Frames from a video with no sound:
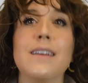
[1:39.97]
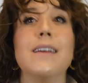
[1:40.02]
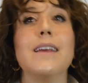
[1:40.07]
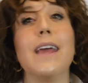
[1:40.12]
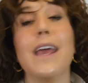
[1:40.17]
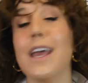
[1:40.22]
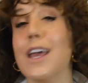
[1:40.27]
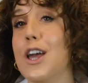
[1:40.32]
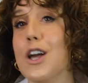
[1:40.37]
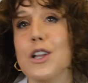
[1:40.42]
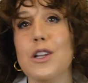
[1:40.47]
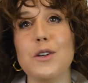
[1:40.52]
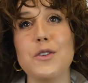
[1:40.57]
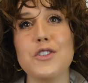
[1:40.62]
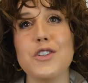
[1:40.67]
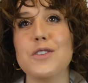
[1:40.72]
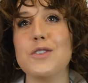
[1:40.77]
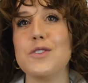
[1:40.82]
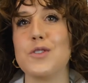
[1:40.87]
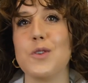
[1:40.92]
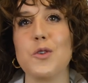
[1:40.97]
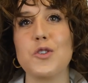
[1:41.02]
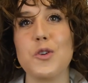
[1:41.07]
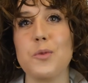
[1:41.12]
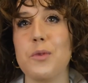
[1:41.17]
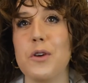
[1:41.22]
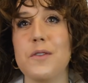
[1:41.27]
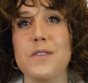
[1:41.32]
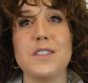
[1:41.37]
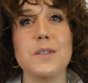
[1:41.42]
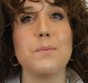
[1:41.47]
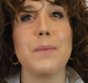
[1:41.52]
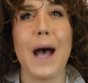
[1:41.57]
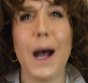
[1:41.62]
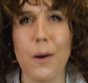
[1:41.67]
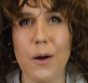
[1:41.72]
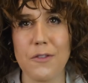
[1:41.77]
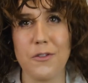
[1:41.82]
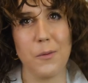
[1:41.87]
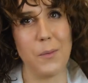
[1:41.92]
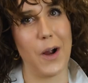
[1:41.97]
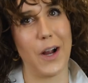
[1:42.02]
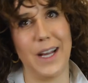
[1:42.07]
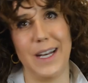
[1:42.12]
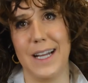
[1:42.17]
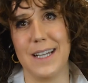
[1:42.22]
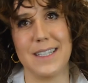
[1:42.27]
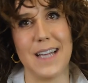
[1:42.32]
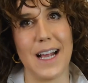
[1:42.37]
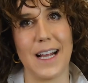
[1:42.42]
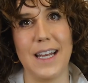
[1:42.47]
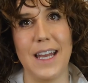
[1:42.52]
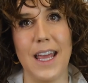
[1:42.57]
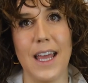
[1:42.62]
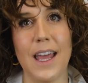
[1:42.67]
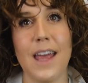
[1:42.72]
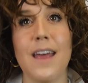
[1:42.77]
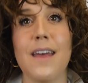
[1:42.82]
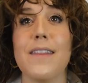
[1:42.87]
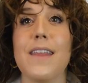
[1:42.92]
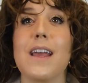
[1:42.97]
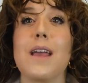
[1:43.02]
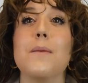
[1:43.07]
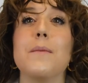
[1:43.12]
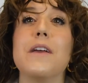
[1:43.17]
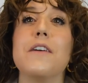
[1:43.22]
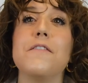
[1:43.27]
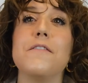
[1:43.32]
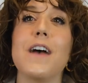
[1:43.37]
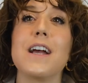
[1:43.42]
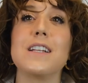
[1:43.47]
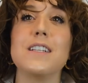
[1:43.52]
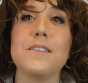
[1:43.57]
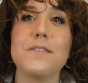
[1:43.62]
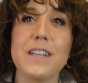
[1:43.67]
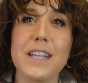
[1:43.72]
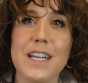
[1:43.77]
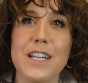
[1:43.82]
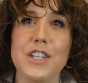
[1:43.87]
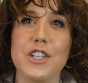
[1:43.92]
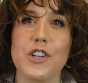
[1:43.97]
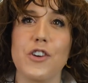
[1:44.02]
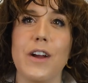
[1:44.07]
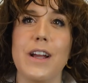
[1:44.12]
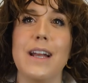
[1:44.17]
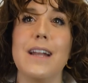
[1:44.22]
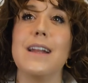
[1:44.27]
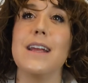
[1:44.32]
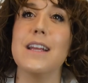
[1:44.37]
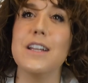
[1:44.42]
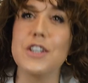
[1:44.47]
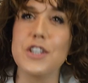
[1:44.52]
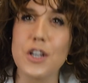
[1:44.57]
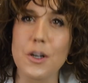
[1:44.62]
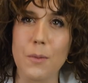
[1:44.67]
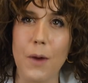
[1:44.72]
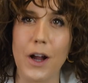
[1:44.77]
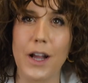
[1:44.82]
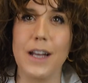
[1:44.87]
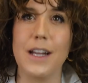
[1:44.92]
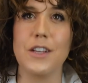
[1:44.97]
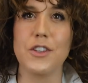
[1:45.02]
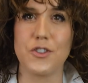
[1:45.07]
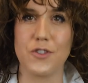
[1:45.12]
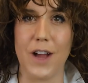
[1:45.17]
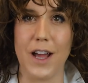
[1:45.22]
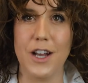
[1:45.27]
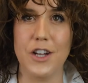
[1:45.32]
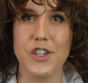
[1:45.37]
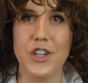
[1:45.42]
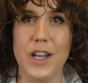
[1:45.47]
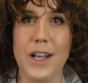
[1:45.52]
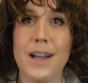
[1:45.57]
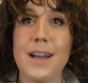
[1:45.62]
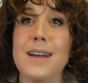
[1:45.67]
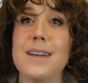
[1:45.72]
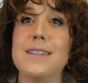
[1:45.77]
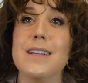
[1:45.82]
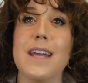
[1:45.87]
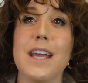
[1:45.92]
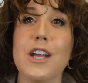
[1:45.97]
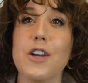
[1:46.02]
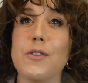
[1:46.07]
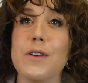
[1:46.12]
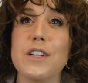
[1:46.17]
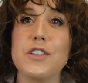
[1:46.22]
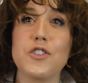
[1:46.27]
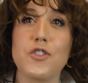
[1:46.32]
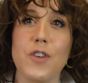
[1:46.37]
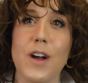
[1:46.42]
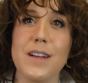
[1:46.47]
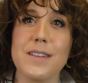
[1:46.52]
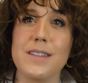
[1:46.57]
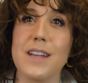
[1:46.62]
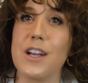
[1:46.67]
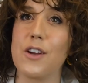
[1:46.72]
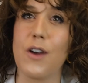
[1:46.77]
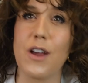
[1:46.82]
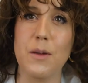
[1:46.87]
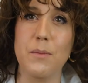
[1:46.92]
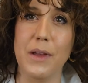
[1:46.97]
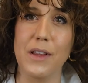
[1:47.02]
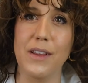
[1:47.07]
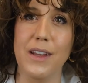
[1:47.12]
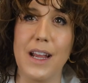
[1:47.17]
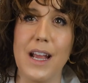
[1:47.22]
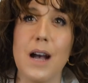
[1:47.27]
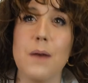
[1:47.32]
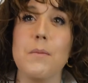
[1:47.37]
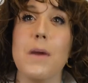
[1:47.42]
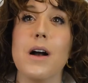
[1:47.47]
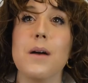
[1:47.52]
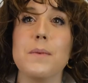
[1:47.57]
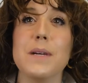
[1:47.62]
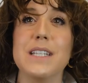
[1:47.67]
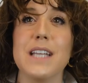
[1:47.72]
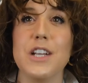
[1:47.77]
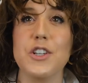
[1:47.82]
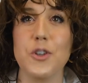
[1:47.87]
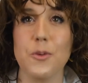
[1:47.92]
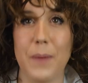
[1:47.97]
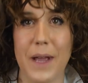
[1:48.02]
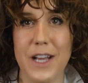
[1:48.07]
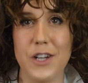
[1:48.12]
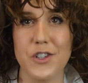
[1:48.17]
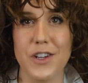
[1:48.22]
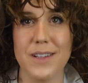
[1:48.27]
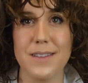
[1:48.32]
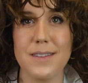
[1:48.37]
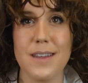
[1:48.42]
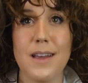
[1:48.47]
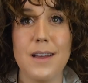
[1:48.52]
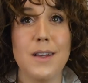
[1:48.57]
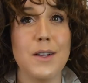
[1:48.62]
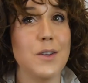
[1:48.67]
In conclusion, social proof is a powerful marketing technique that can be effectively integrated into your marketing strategy to increase trust and credibility among potential patients.